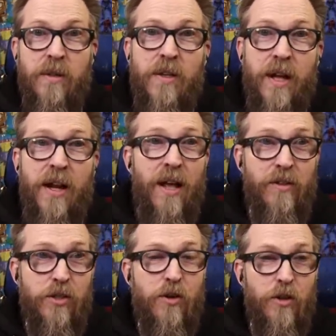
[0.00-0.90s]
that
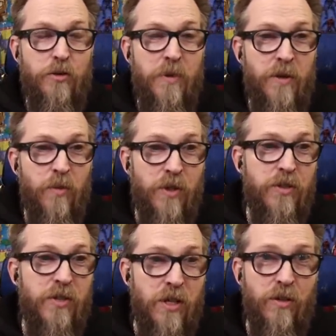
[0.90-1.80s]
Alex Kurtzman will
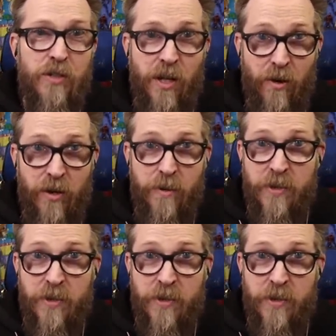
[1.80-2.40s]
steal Terry